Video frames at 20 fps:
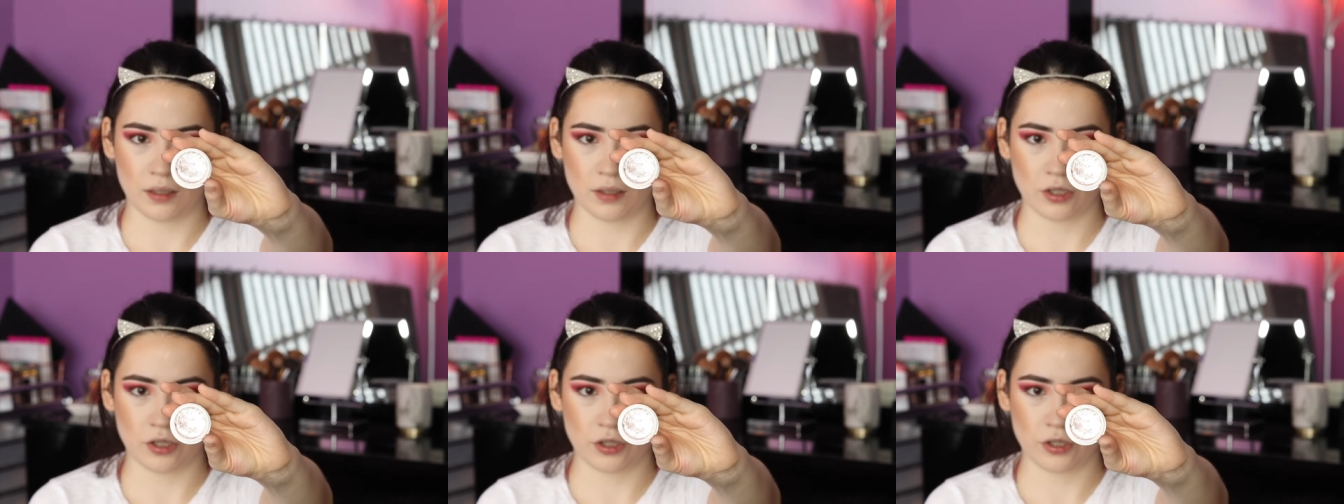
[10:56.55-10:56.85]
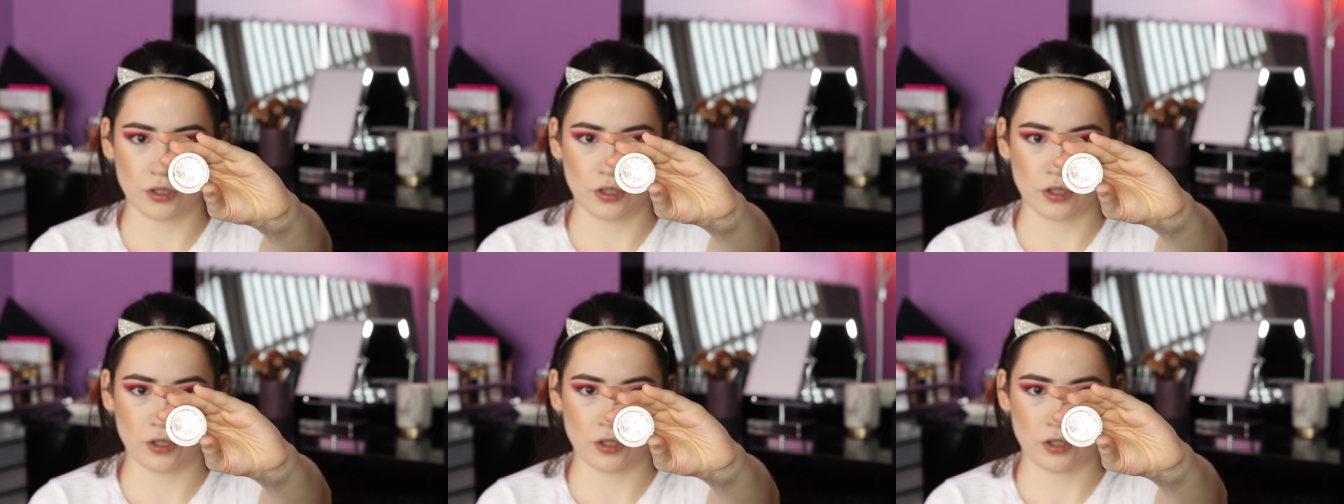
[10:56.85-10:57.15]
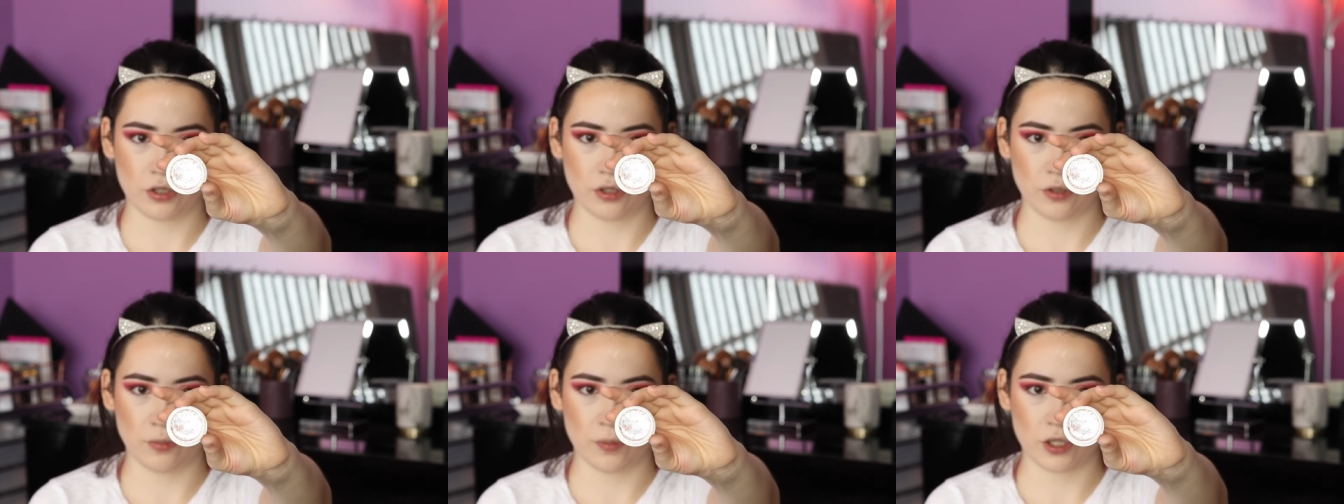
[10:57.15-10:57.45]

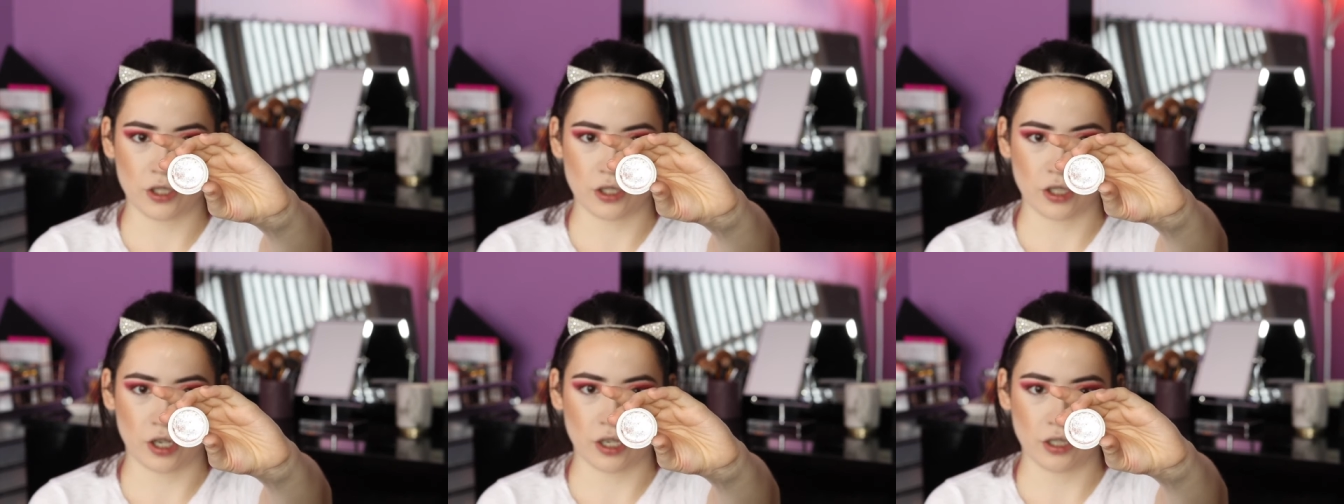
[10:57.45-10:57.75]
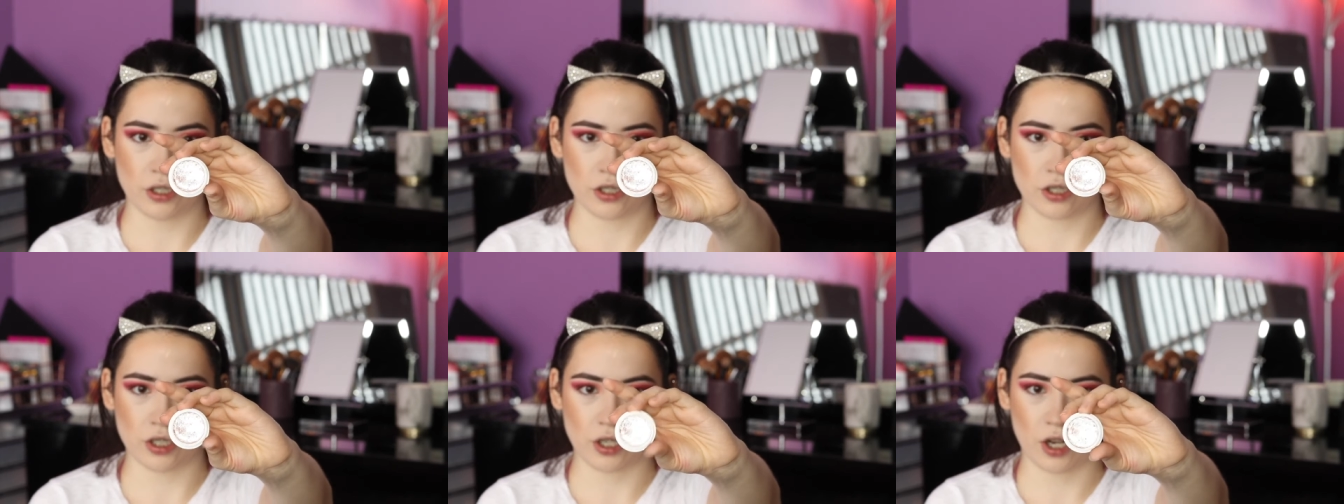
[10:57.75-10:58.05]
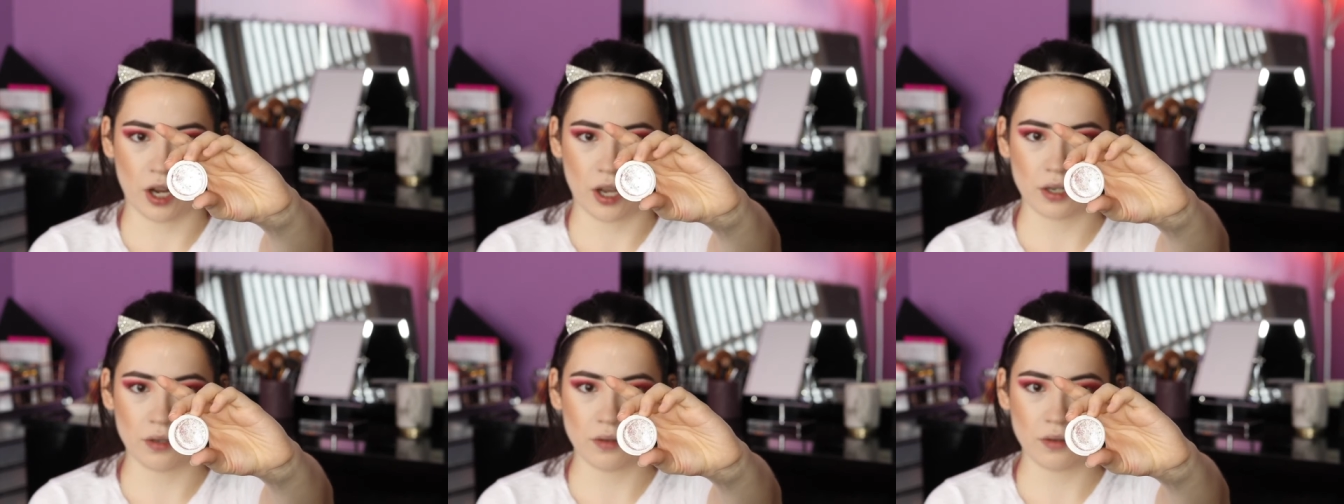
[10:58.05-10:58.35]
super shocked
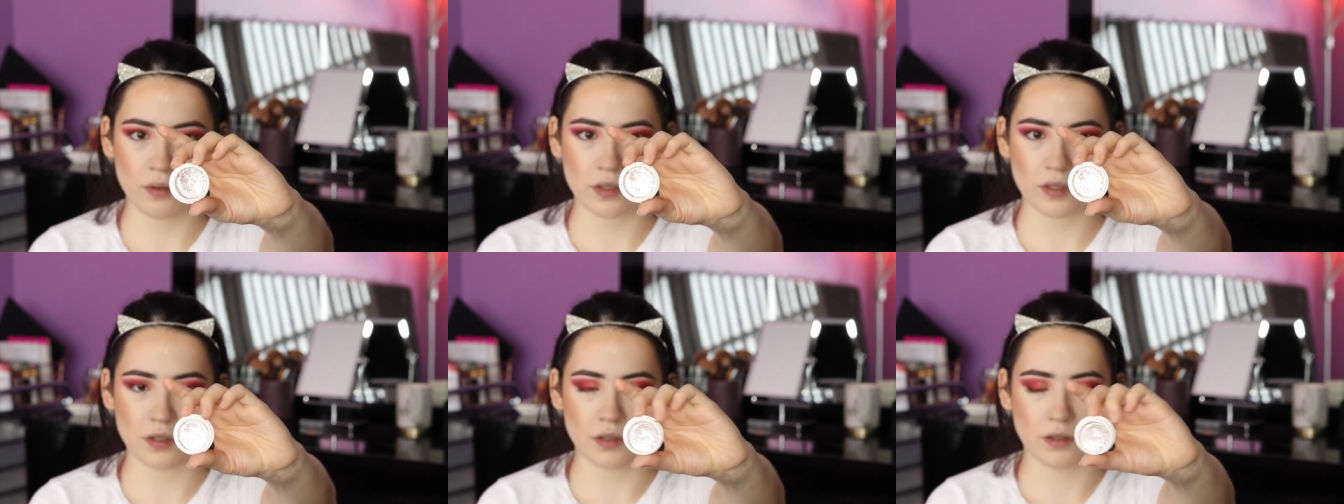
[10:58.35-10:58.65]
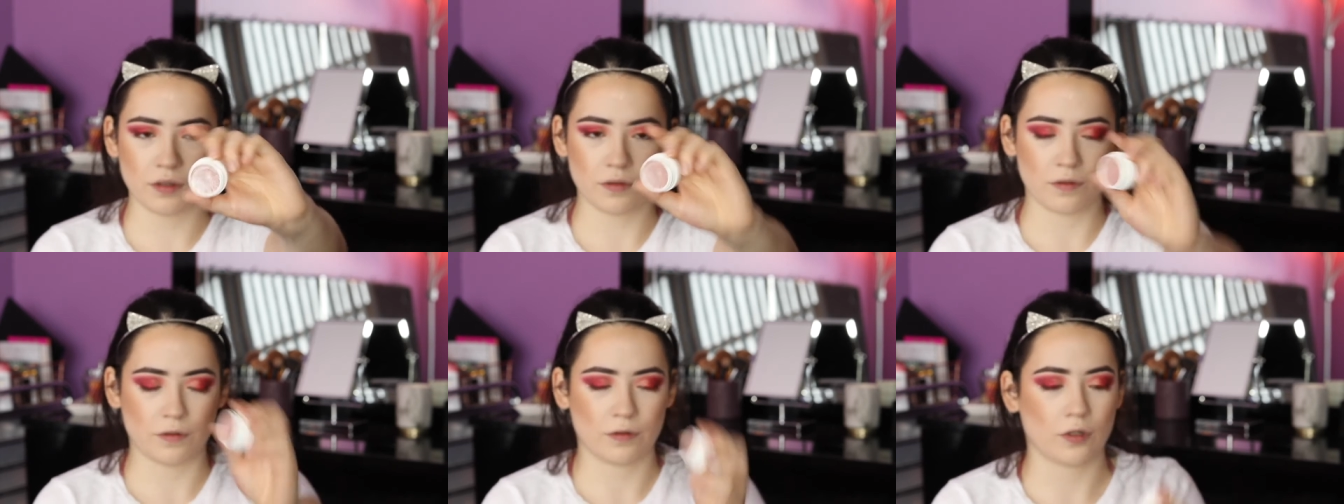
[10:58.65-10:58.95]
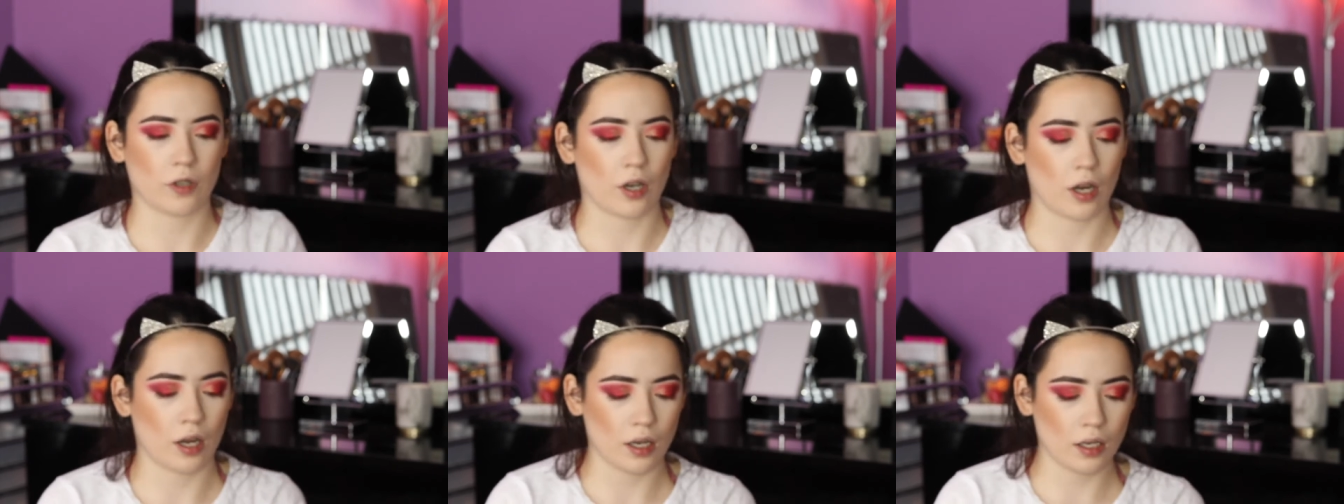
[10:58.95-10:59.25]
shadow. This is
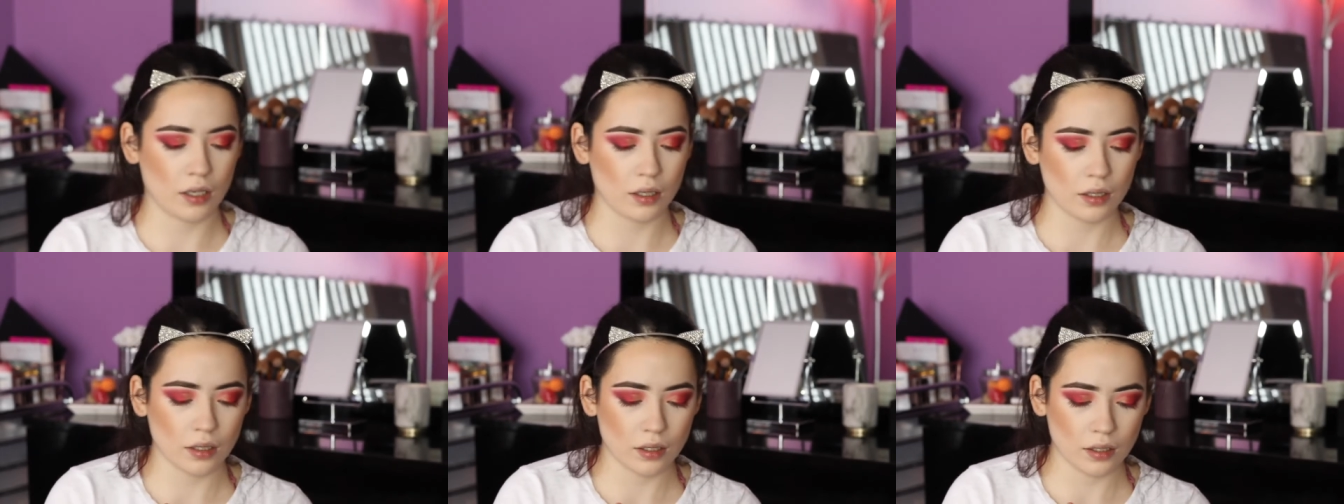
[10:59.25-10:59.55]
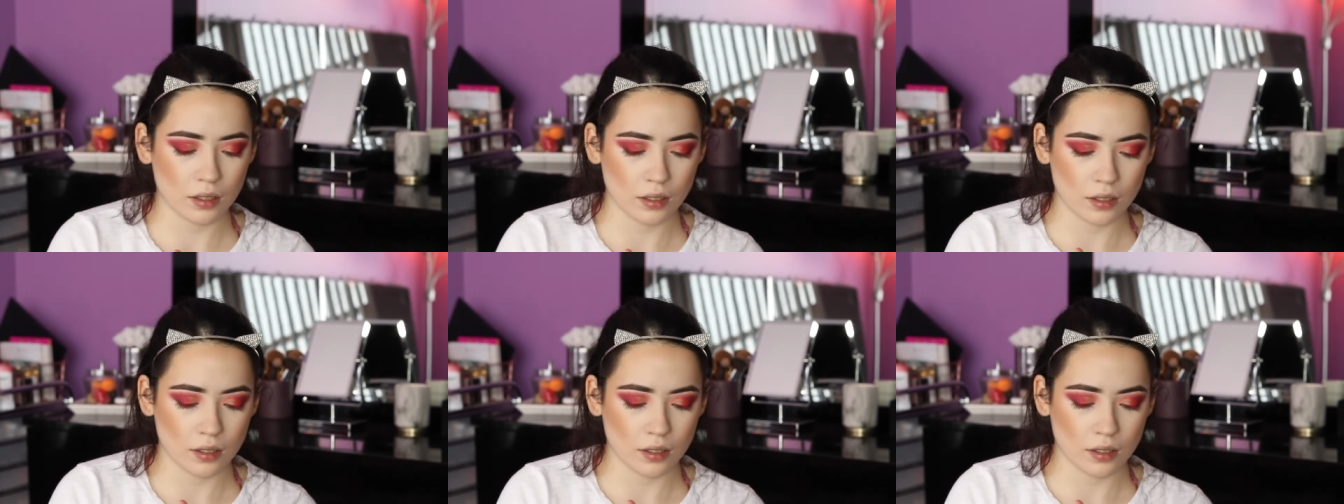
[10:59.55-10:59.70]
Frog.